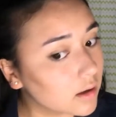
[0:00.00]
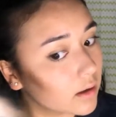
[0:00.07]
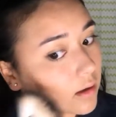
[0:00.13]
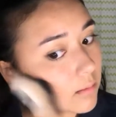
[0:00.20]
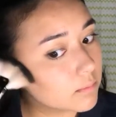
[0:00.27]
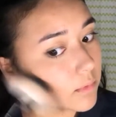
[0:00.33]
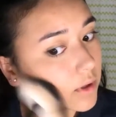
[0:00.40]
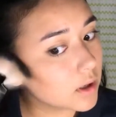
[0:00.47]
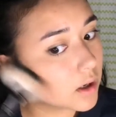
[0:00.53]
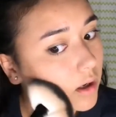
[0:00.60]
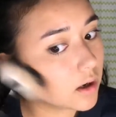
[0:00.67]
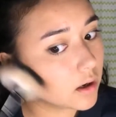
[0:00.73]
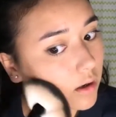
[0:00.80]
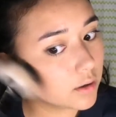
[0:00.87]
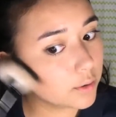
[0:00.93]
And I'm gonna
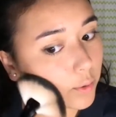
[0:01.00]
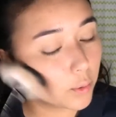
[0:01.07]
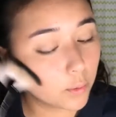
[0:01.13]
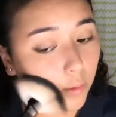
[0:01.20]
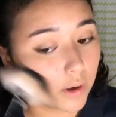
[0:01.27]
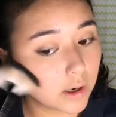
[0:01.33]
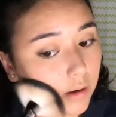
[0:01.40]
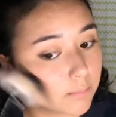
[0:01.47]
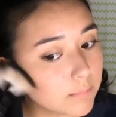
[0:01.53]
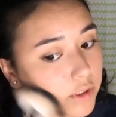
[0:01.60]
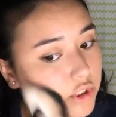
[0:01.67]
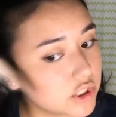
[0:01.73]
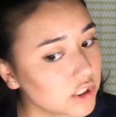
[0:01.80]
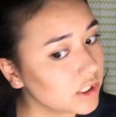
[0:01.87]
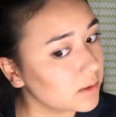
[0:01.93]
contour out
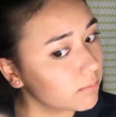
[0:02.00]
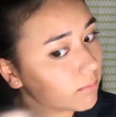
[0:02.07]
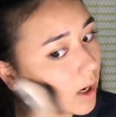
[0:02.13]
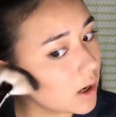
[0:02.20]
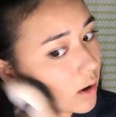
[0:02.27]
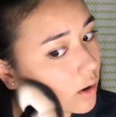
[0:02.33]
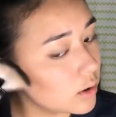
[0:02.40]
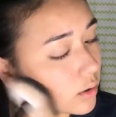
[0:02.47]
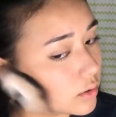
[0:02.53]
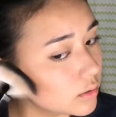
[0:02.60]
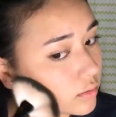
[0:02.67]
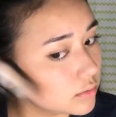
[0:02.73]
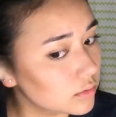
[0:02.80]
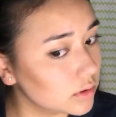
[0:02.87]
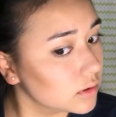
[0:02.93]
my
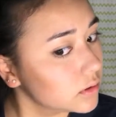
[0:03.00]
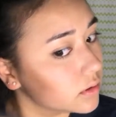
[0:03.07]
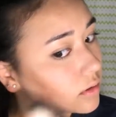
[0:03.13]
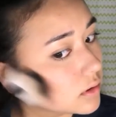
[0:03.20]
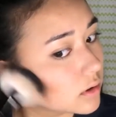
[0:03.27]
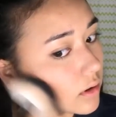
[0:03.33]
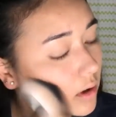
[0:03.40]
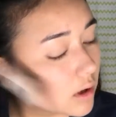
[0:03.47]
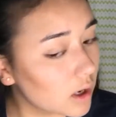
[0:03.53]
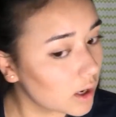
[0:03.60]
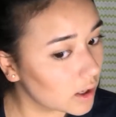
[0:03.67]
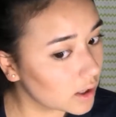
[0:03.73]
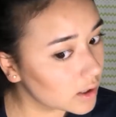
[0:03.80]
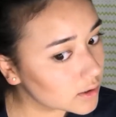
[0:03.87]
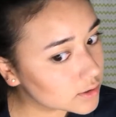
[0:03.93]
cheekbone.
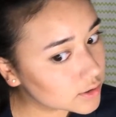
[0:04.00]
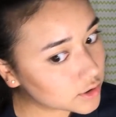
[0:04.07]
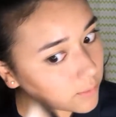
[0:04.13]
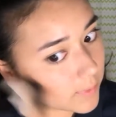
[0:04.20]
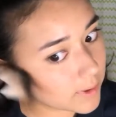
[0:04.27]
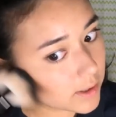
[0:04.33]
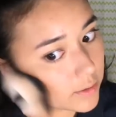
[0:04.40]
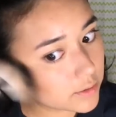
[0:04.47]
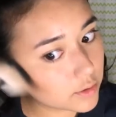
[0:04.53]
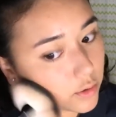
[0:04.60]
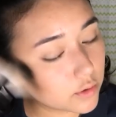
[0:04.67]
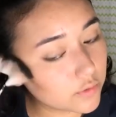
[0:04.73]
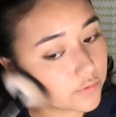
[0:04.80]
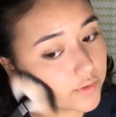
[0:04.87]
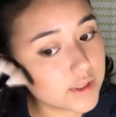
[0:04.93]
So my other
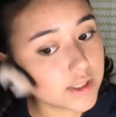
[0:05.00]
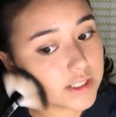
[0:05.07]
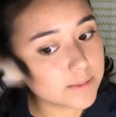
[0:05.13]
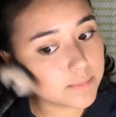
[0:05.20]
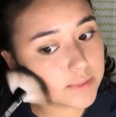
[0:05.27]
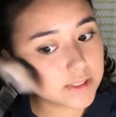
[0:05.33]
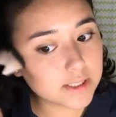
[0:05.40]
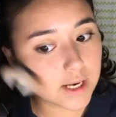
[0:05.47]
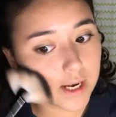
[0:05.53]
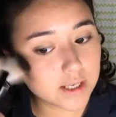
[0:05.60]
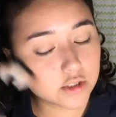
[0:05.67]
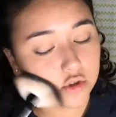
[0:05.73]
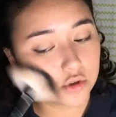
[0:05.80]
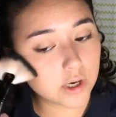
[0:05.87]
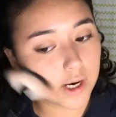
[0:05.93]
goal for this,
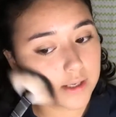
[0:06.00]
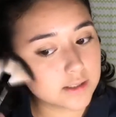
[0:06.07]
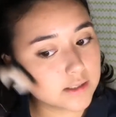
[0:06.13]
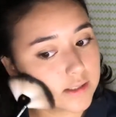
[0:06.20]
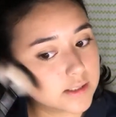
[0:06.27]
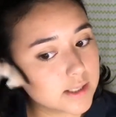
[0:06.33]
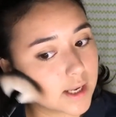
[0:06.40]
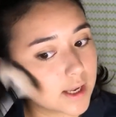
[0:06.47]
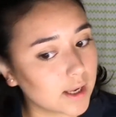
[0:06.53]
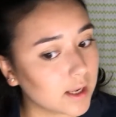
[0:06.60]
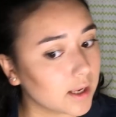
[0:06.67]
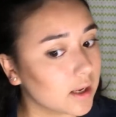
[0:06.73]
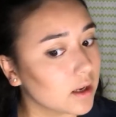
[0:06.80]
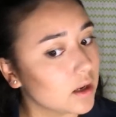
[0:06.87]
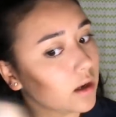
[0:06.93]
besides trying to
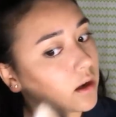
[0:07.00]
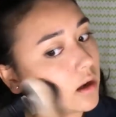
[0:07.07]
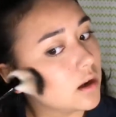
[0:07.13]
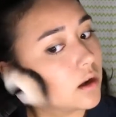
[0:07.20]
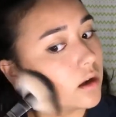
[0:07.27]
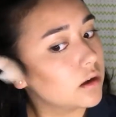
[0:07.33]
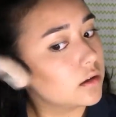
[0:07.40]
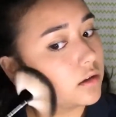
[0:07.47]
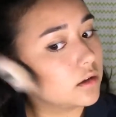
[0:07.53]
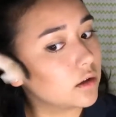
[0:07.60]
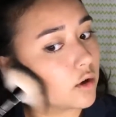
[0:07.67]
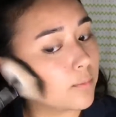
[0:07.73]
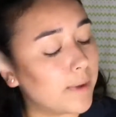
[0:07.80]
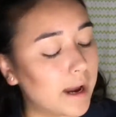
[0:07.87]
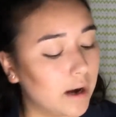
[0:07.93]
stay, you
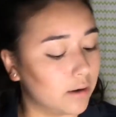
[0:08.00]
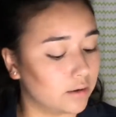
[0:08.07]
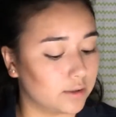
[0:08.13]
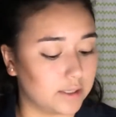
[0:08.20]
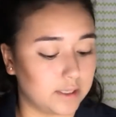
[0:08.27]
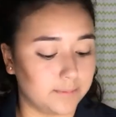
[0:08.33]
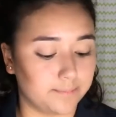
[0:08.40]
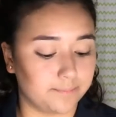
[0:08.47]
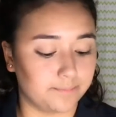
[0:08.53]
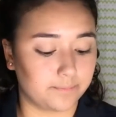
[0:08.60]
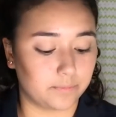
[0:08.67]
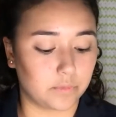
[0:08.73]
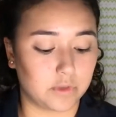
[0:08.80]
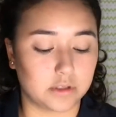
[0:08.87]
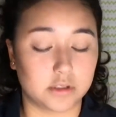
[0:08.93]
know, powdery
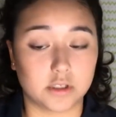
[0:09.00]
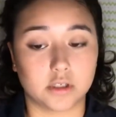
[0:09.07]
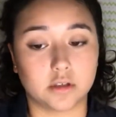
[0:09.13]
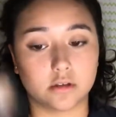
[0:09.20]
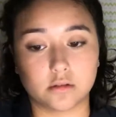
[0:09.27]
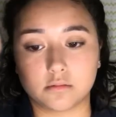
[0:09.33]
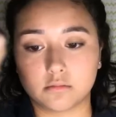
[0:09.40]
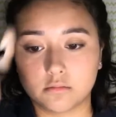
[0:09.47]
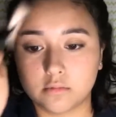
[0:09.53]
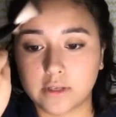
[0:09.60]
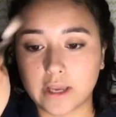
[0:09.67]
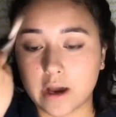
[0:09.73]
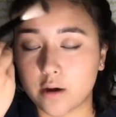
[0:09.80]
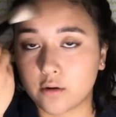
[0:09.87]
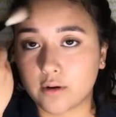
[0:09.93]
to
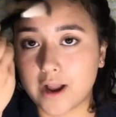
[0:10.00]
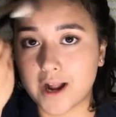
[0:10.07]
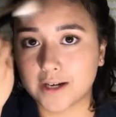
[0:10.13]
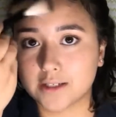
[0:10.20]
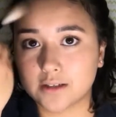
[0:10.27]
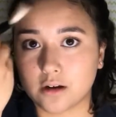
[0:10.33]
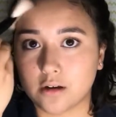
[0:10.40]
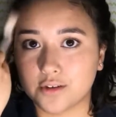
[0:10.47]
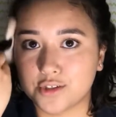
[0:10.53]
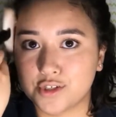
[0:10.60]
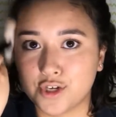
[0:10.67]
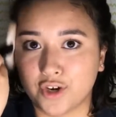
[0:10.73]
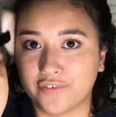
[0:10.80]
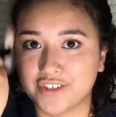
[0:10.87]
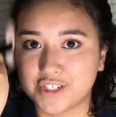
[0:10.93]
counteract all this
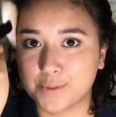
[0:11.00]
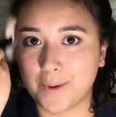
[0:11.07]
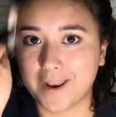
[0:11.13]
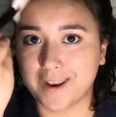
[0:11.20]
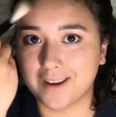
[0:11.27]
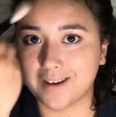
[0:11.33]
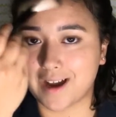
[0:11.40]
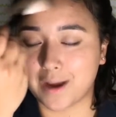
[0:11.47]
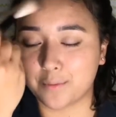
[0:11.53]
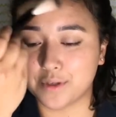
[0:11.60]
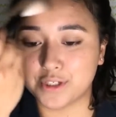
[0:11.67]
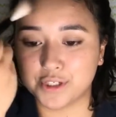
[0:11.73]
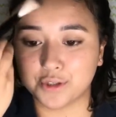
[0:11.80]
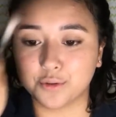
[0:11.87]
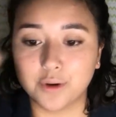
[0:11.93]
nervous sweating I
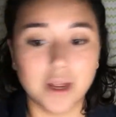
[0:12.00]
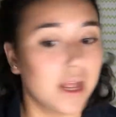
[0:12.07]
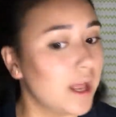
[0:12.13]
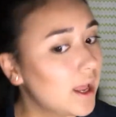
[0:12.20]
would do,